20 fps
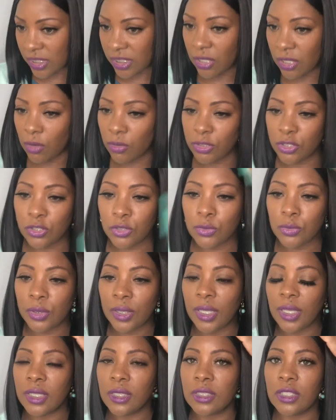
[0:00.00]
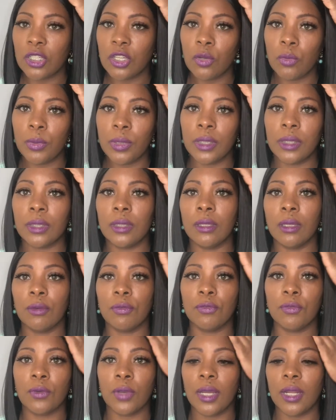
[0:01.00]
As long as you can deal with the
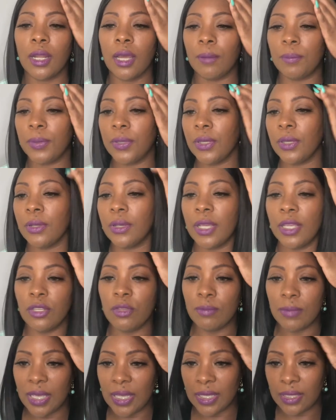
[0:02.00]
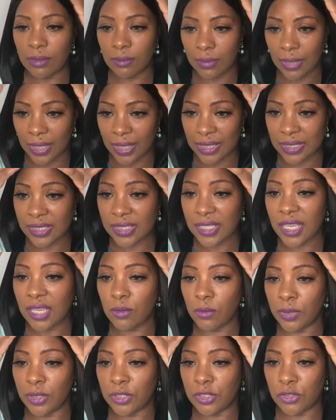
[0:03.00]
front up here and you may, like I say,
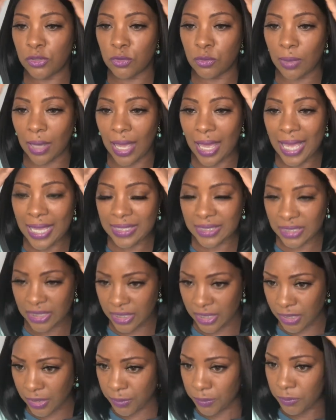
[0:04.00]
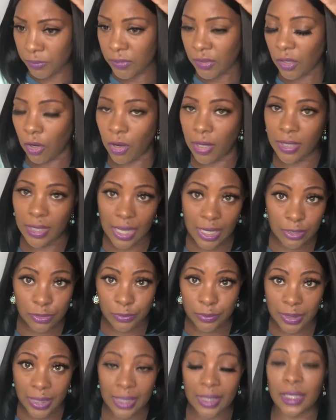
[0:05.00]
want to do what I did or not do
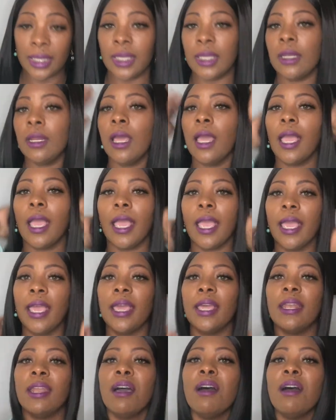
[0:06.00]
what I did and